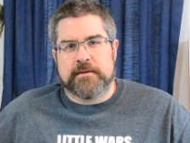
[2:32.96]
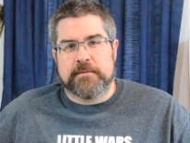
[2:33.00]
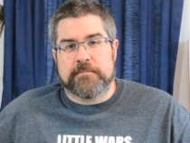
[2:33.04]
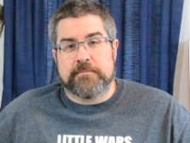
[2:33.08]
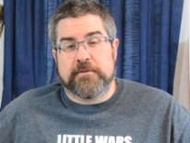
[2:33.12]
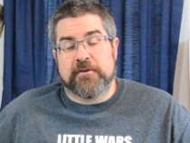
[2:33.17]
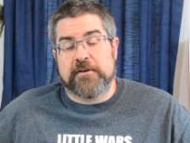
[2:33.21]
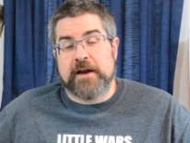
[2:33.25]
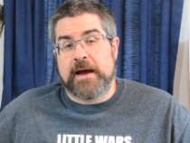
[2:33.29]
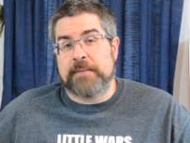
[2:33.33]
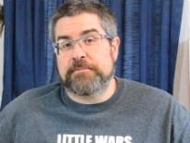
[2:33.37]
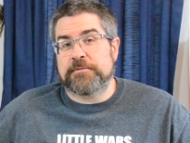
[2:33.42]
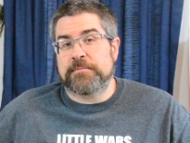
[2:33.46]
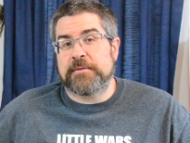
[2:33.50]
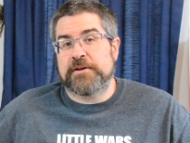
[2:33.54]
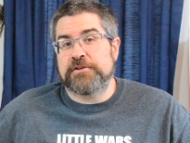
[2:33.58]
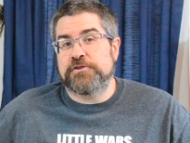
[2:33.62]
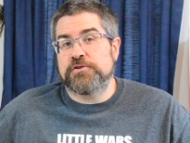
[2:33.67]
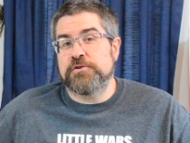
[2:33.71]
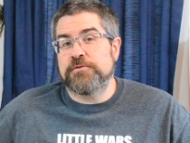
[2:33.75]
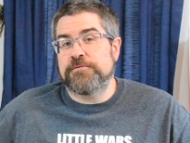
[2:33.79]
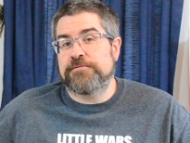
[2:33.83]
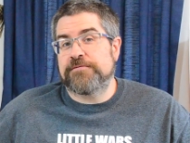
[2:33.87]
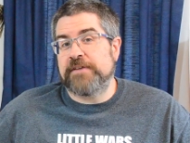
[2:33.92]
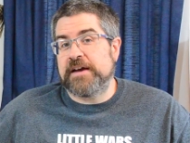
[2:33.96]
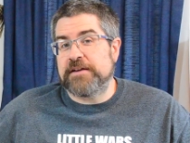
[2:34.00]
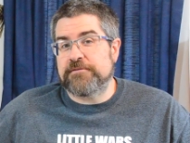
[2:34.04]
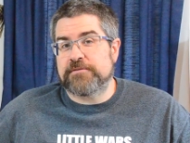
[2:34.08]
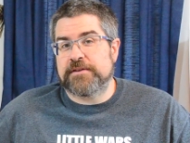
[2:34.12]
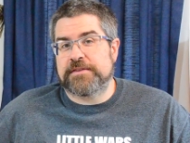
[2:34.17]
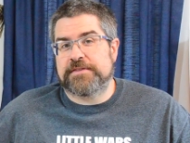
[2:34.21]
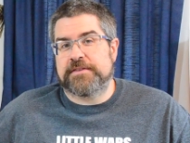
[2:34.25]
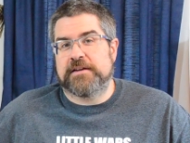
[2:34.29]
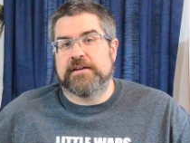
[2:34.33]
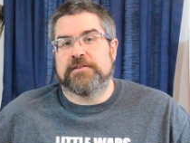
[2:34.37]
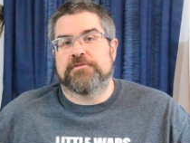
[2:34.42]
Perhaps my two
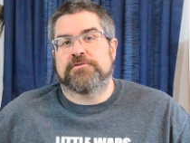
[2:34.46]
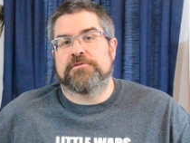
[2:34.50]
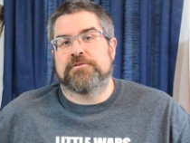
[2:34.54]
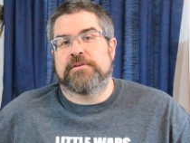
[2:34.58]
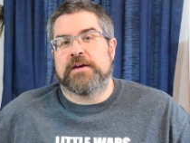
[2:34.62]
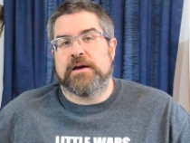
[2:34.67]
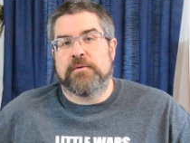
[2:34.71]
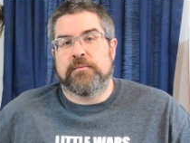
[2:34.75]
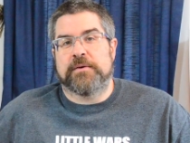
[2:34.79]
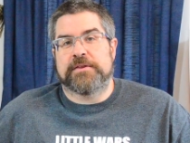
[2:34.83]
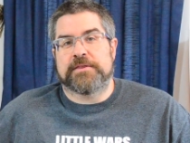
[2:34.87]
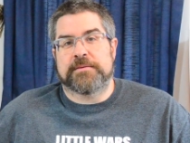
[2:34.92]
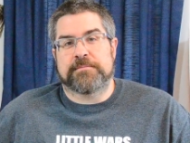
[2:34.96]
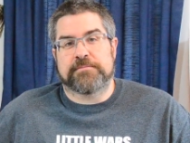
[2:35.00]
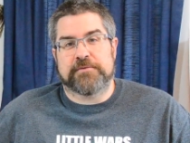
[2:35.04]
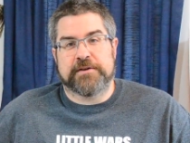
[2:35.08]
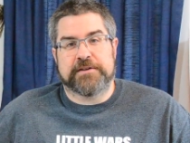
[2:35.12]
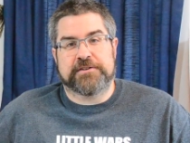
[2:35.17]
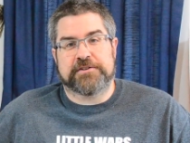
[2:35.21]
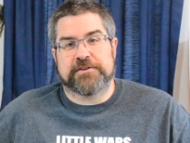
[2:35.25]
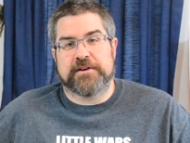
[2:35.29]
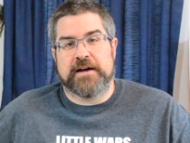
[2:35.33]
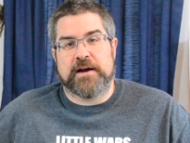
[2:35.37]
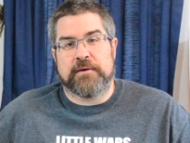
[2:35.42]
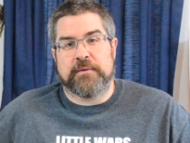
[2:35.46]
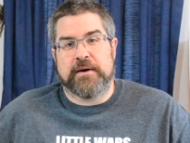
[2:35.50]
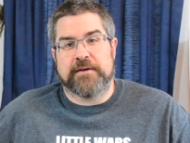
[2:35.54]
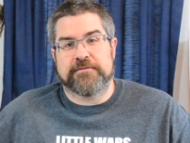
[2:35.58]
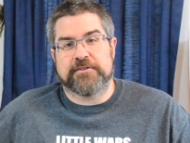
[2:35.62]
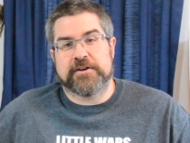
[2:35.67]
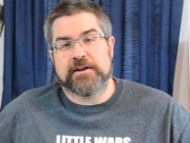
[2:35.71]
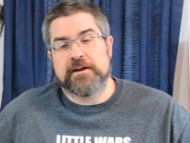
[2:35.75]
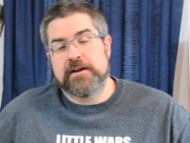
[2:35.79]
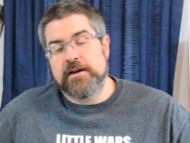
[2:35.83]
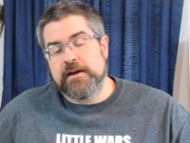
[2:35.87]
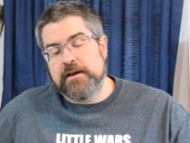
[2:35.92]
favorite things you get with the printer,
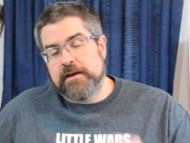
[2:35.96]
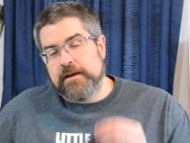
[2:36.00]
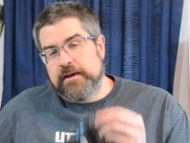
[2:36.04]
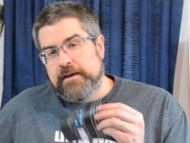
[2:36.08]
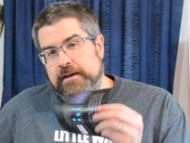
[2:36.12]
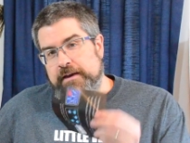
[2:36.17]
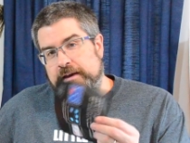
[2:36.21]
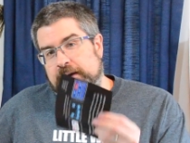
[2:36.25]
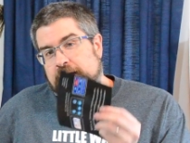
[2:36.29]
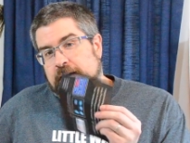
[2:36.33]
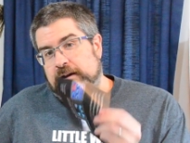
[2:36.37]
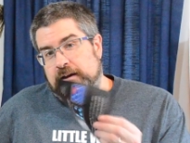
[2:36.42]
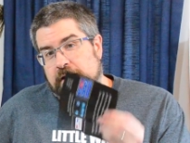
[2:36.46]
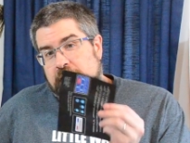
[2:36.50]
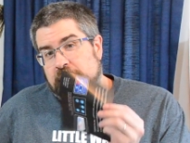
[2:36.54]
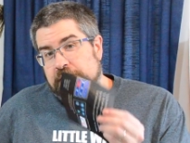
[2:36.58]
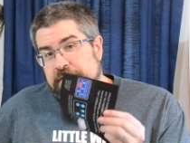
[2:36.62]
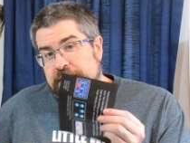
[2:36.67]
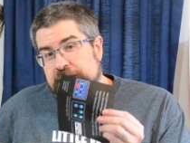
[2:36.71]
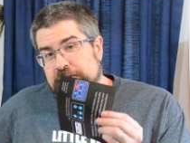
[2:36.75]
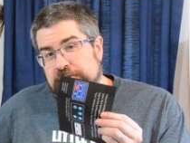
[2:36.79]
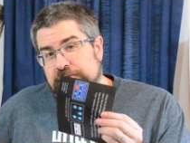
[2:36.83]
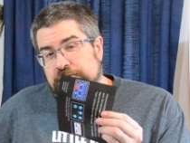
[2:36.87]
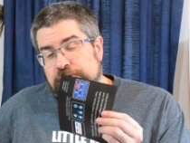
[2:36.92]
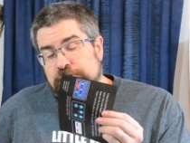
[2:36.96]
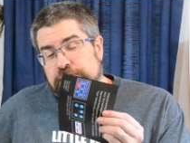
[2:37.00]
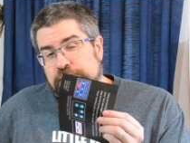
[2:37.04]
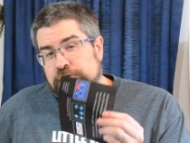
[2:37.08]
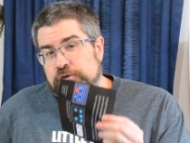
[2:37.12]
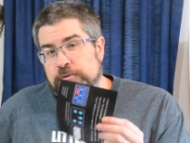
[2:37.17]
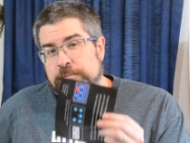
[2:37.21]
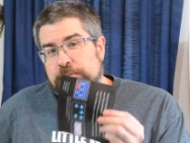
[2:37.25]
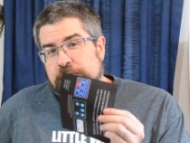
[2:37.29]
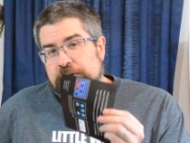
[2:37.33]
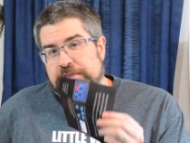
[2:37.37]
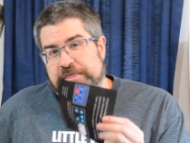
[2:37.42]
however, are this
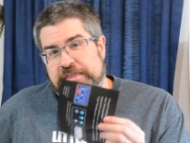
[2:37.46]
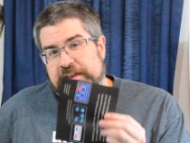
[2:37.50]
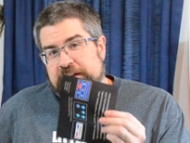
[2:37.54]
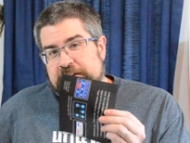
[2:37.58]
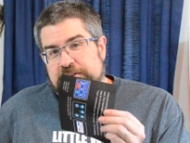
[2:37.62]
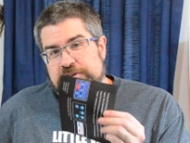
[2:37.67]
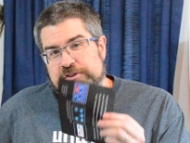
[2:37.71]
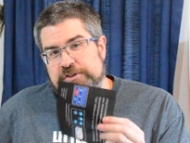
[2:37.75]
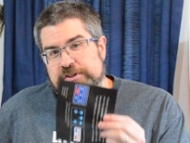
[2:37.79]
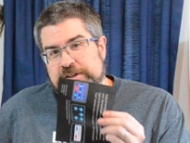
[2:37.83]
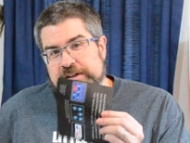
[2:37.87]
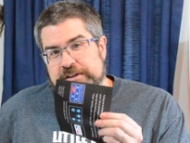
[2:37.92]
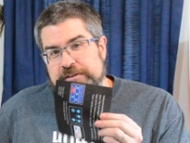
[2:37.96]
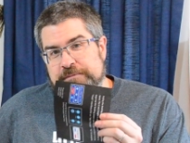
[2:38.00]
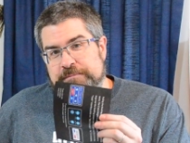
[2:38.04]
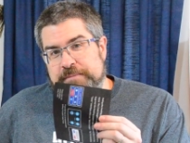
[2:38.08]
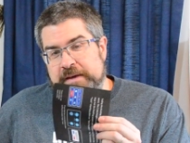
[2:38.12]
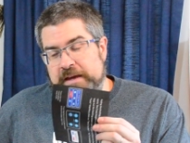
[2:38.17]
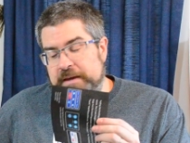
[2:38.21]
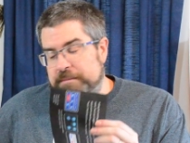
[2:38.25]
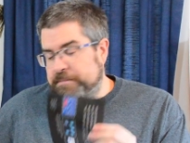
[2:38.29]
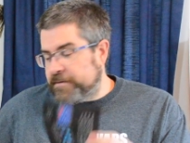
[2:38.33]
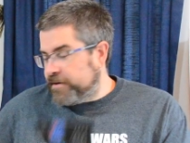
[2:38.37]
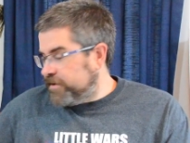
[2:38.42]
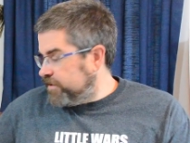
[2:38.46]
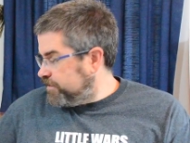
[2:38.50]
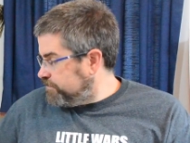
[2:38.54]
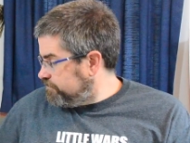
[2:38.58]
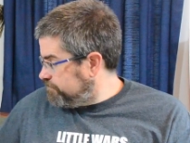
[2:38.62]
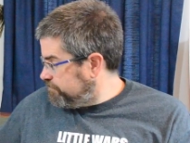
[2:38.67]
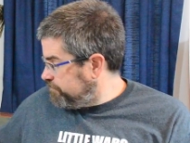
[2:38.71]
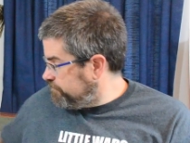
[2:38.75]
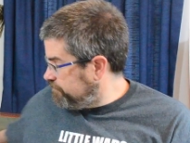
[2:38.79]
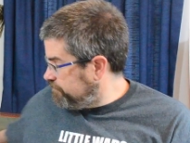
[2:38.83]
super thin sheet of paper